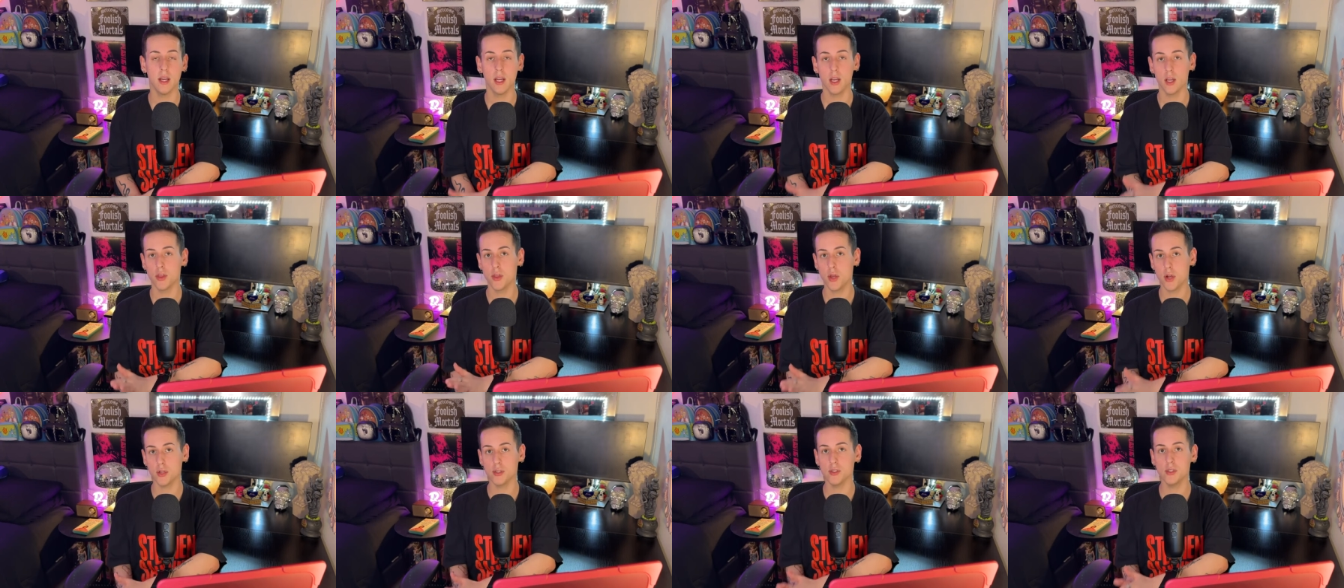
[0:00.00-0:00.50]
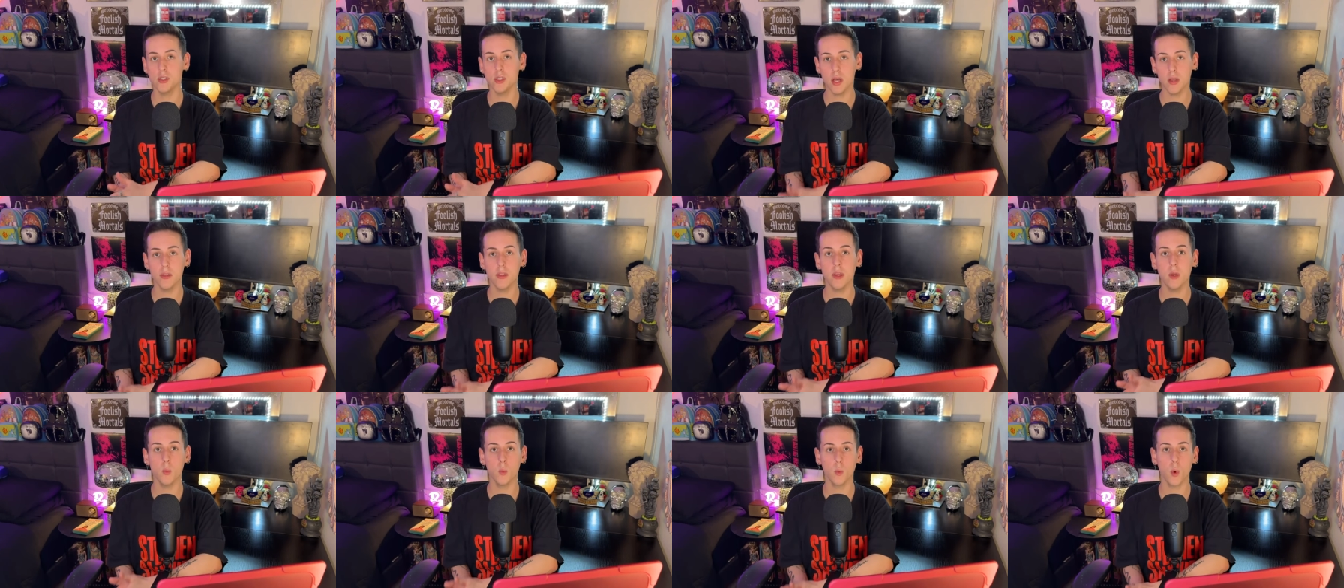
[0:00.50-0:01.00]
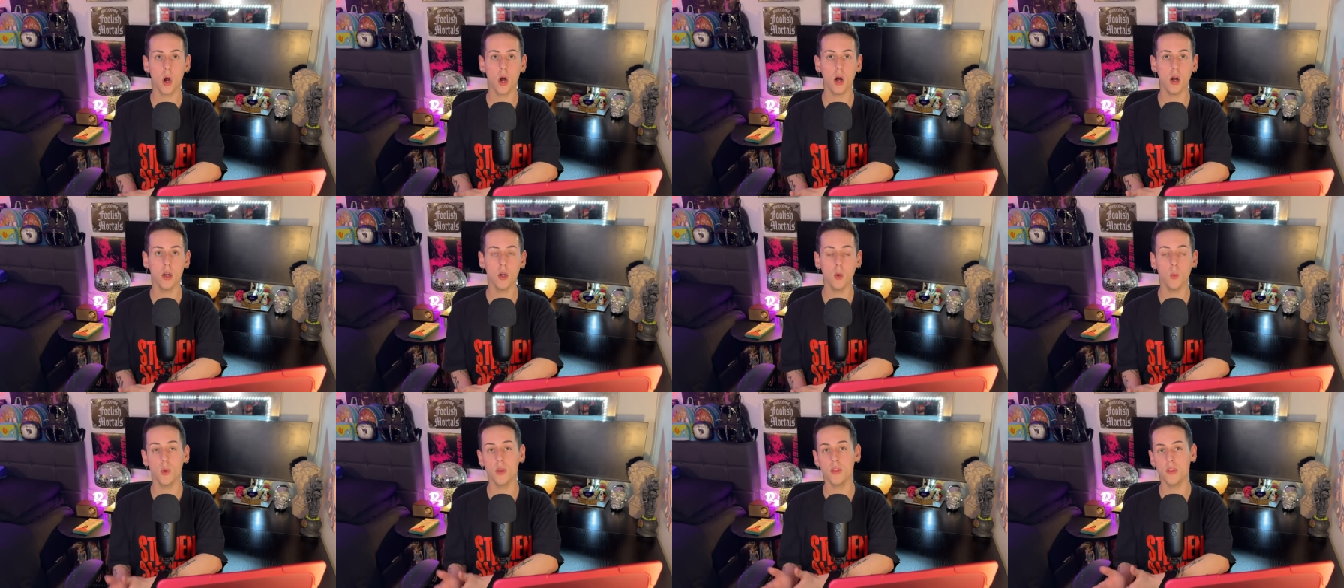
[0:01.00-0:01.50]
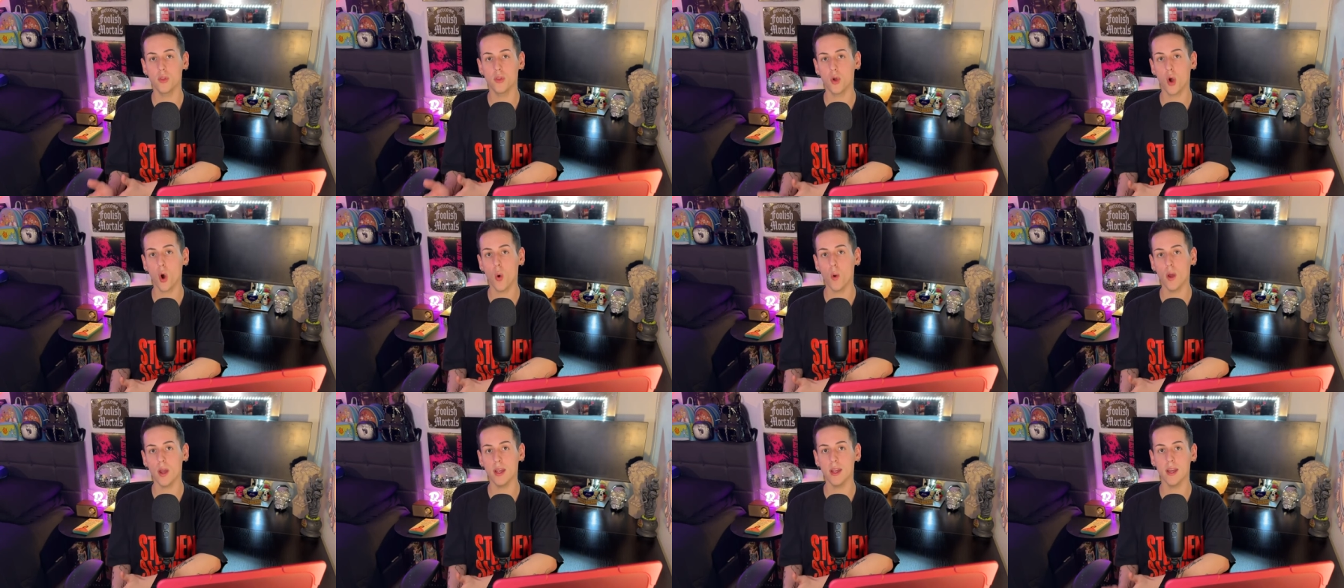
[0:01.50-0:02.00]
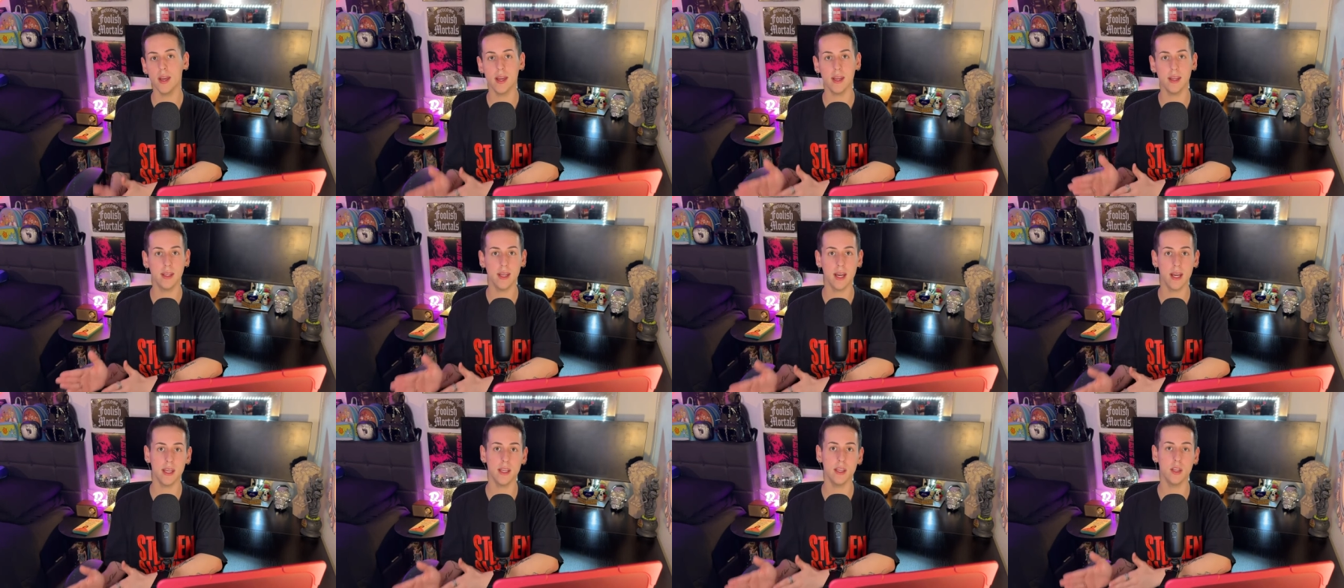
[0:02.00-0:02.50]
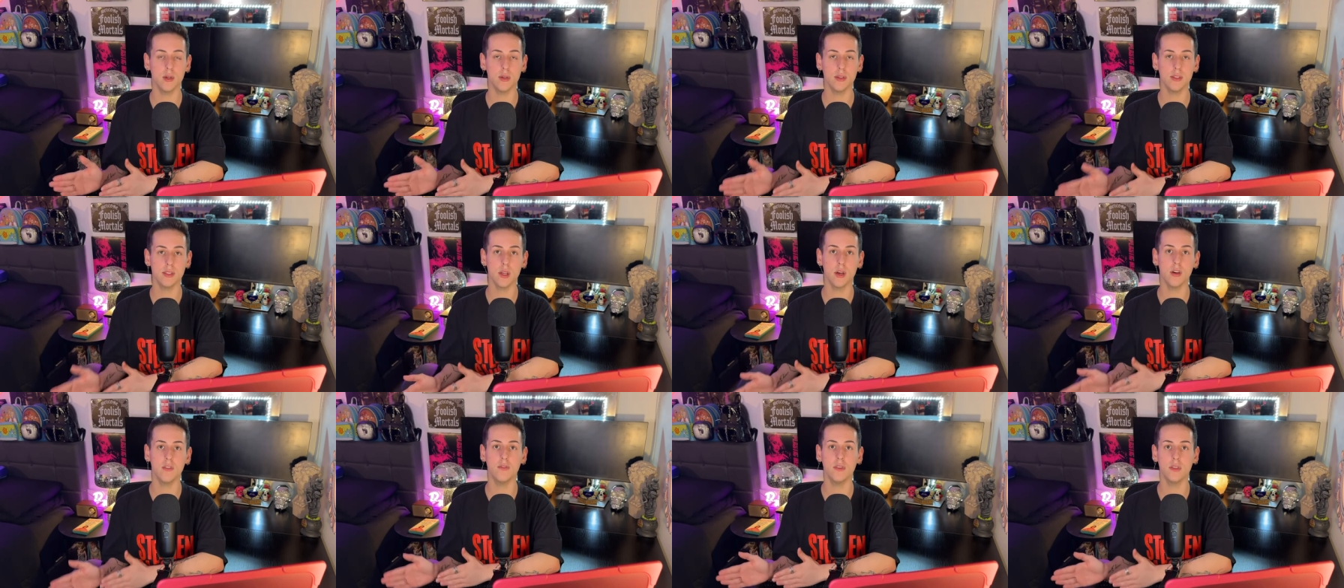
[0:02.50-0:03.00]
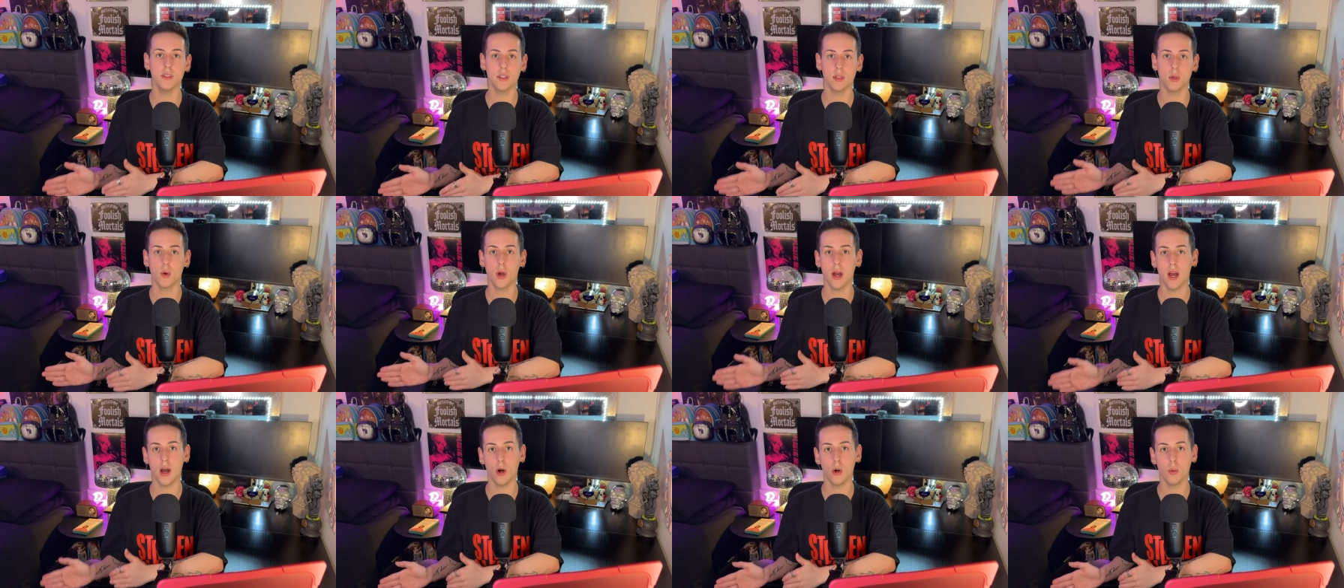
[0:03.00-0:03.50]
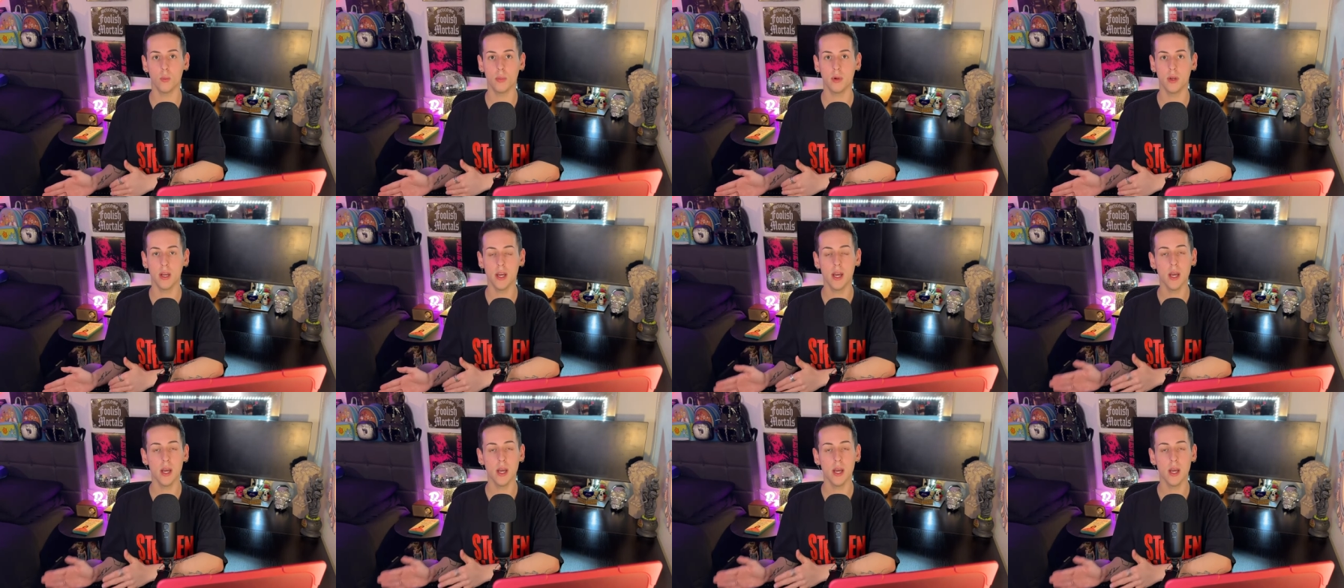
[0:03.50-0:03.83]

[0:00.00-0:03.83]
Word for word: There's nothing wrong with going and getting yourself a little help.